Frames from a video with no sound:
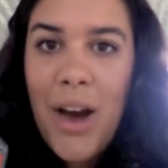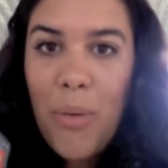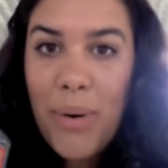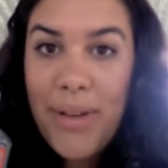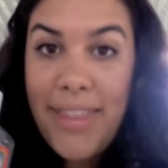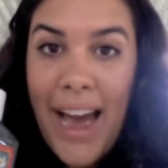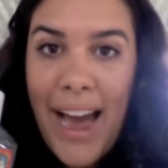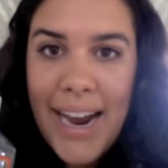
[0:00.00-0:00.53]

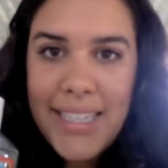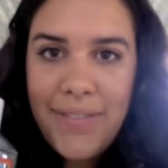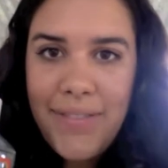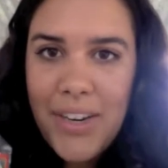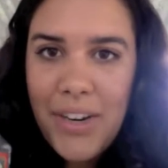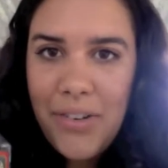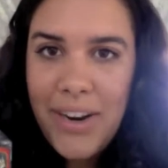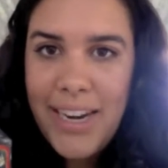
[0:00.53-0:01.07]
when the active
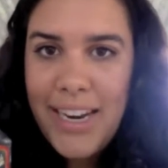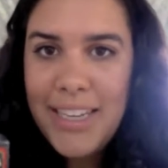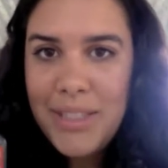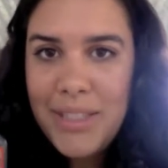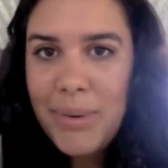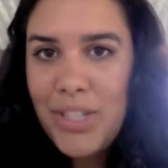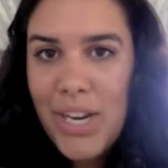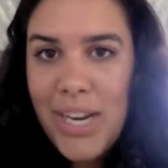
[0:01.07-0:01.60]
ingredient
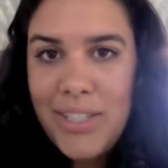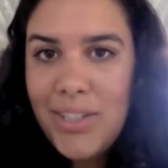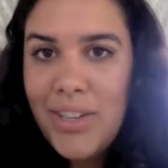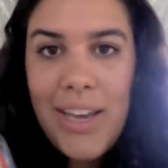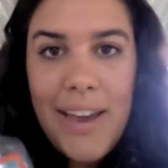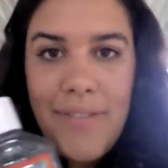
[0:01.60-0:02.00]
is witch hazel.